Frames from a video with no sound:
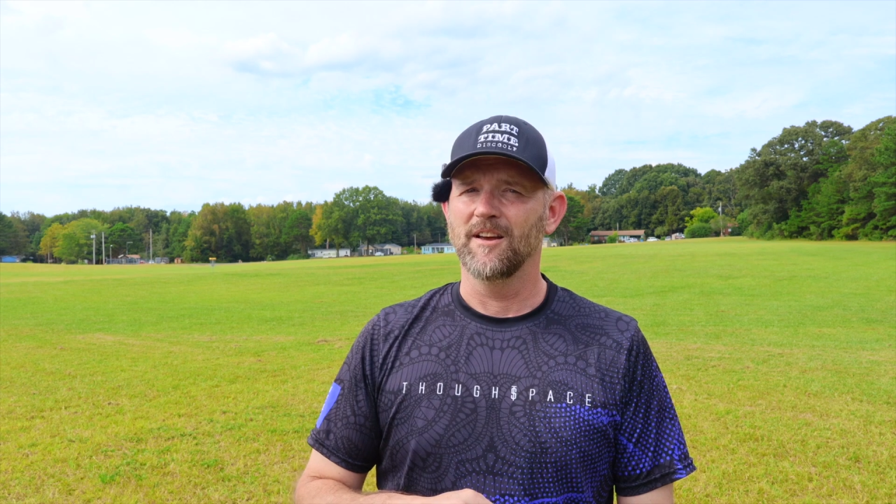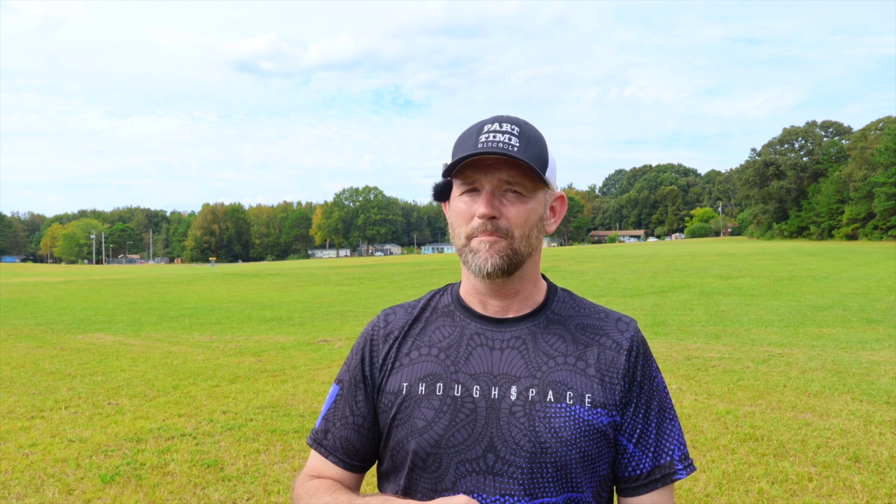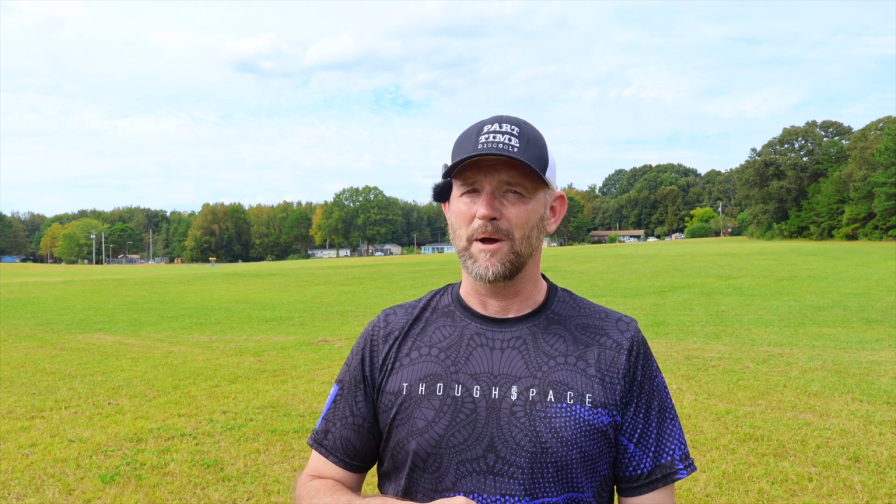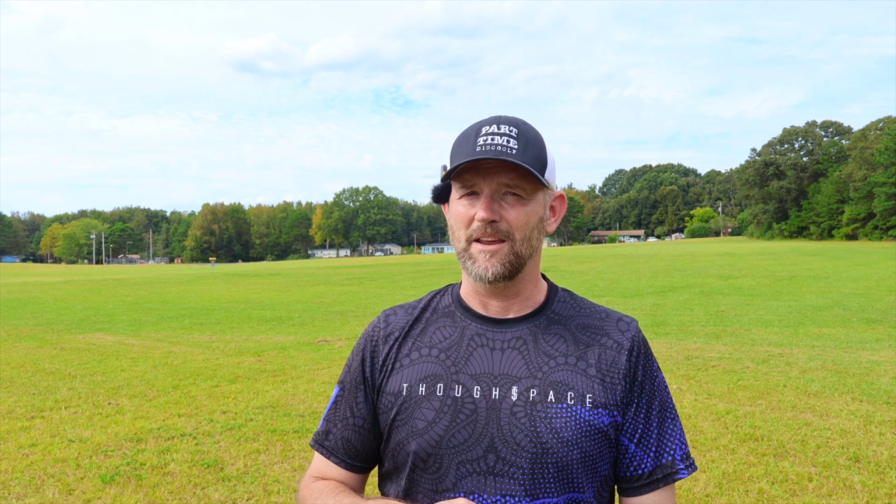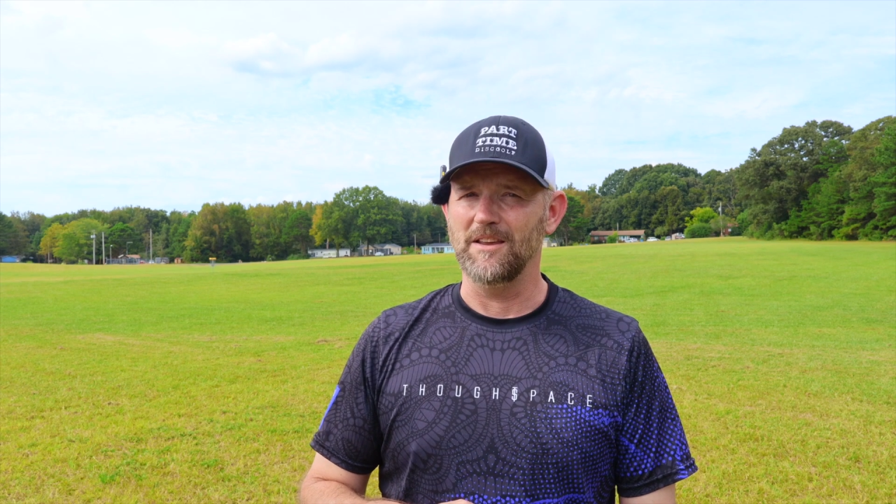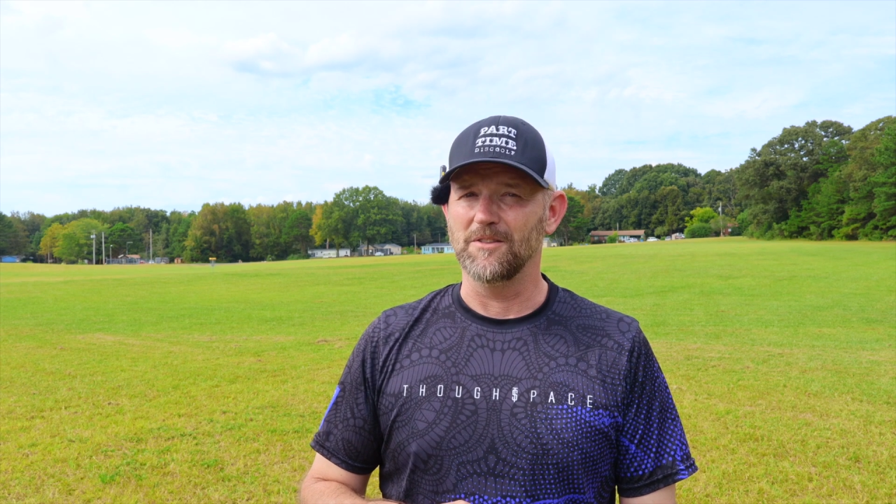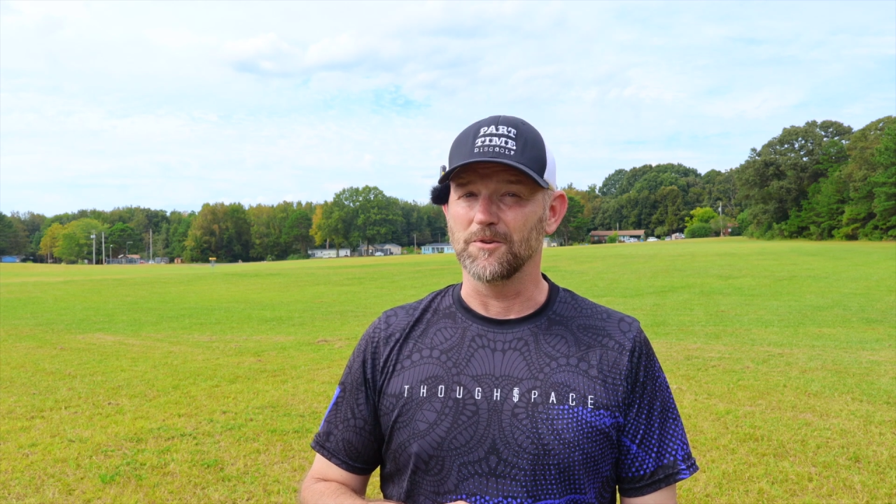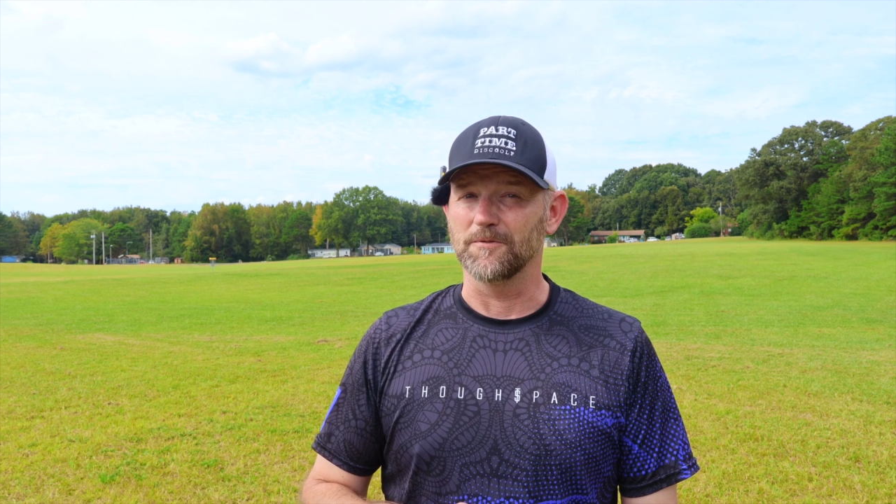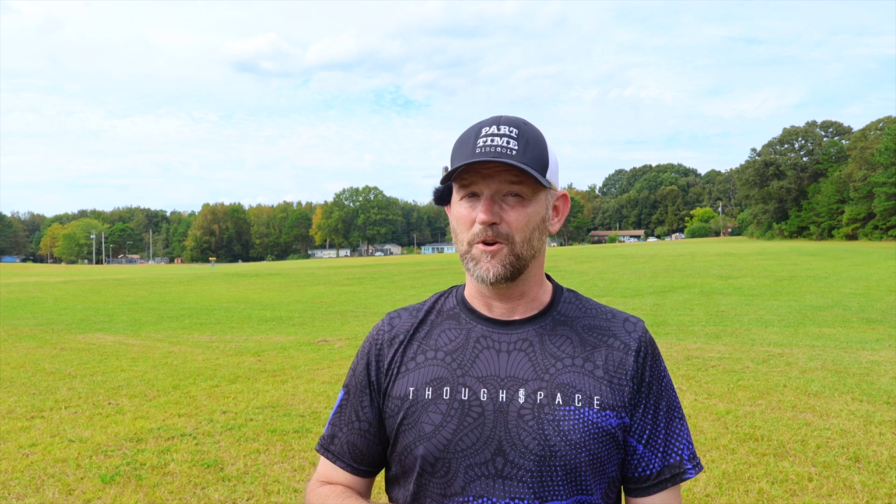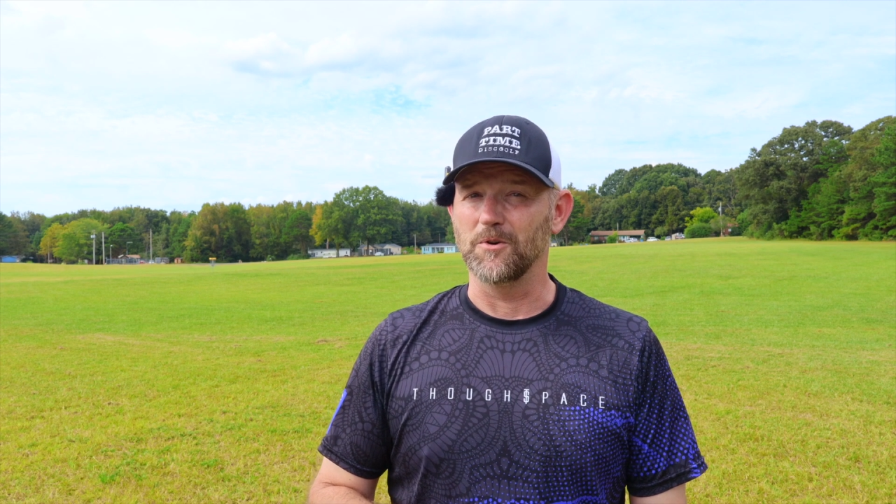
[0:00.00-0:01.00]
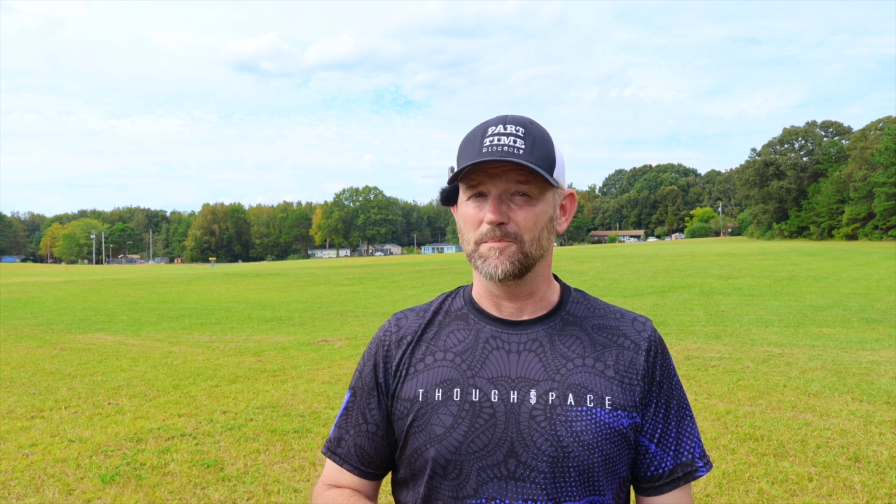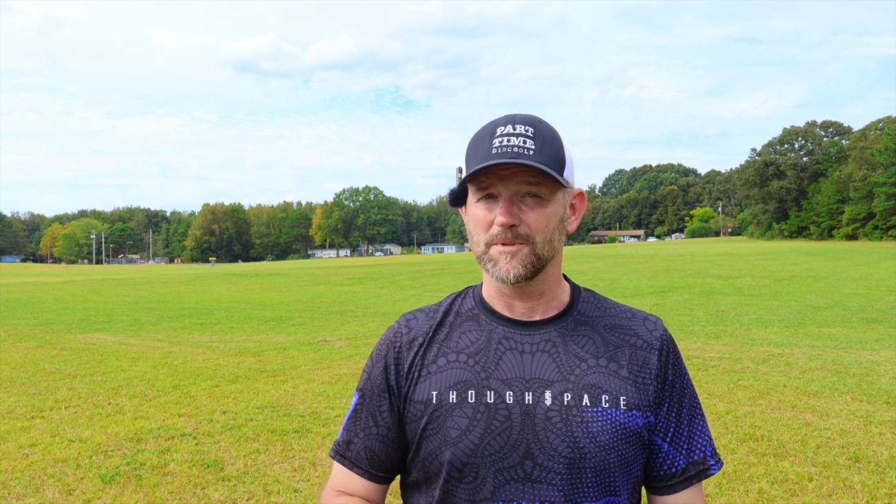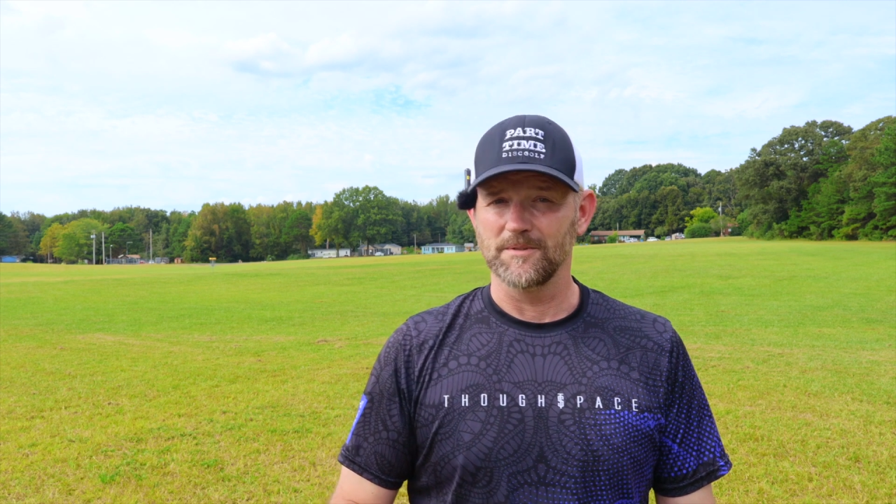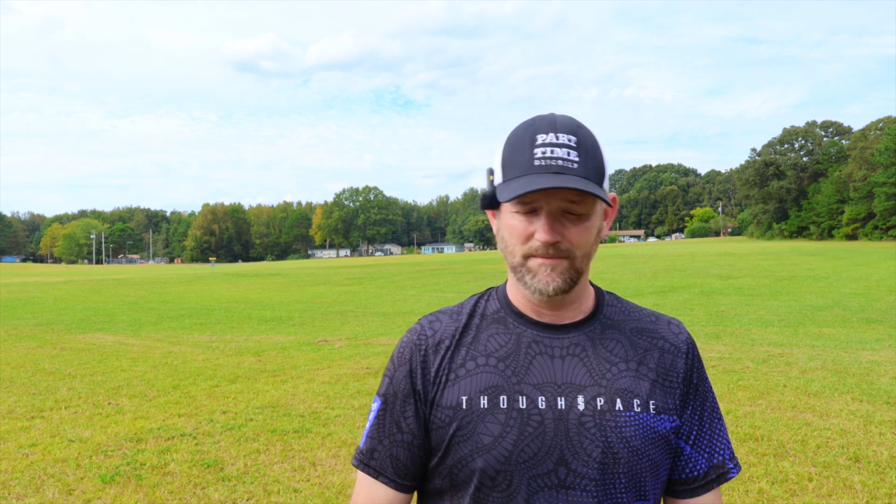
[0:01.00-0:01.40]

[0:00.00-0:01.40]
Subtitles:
of my ETHOS Votums.